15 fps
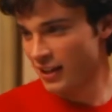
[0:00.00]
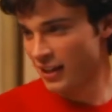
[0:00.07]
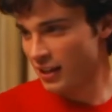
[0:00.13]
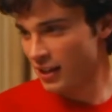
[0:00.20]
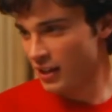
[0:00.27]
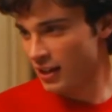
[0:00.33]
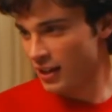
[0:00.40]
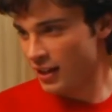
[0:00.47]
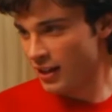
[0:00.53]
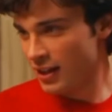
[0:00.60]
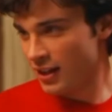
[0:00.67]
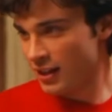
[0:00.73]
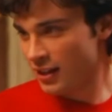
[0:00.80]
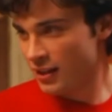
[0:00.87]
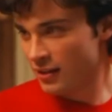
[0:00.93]

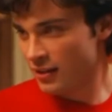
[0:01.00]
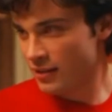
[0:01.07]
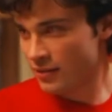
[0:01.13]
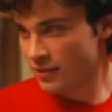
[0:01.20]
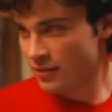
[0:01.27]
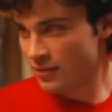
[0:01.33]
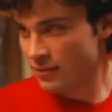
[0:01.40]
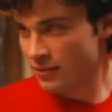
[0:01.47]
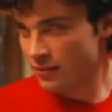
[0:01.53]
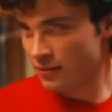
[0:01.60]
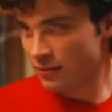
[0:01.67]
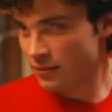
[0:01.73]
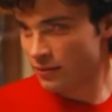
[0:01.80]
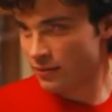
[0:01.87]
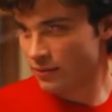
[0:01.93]

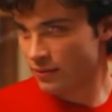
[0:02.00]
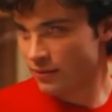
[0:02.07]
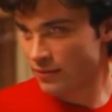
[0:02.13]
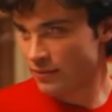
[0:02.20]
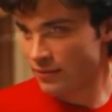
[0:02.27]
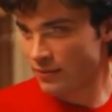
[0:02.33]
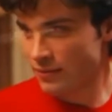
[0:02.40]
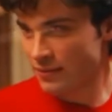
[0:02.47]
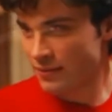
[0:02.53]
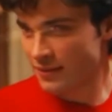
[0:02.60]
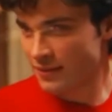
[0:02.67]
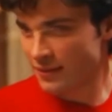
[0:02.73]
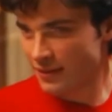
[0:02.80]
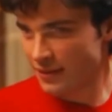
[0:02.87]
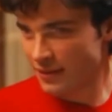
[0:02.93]

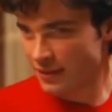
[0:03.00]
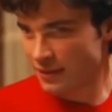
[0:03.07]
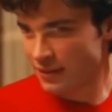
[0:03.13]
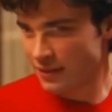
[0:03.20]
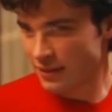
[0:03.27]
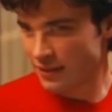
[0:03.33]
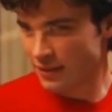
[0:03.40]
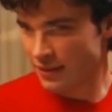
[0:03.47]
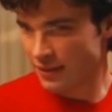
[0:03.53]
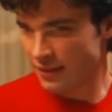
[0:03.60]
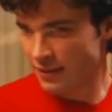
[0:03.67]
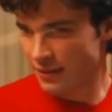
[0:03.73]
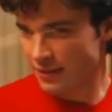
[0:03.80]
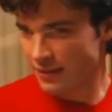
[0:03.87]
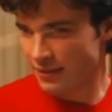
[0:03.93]

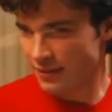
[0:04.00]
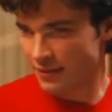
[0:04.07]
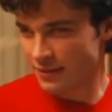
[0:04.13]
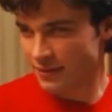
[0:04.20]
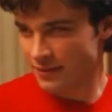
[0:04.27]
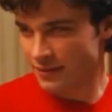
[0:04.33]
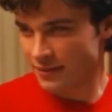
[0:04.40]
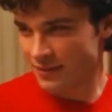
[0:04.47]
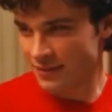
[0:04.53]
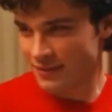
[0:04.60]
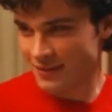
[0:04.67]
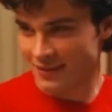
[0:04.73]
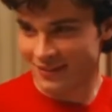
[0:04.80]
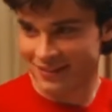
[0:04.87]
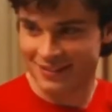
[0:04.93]

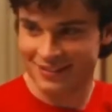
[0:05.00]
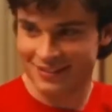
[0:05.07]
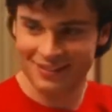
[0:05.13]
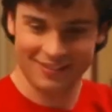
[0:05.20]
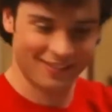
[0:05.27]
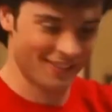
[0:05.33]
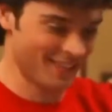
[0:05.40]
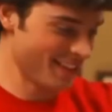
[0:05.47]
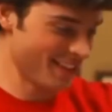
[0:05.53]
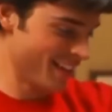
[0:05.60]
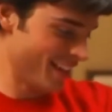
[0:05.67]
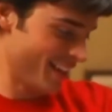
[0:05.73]
[no speech]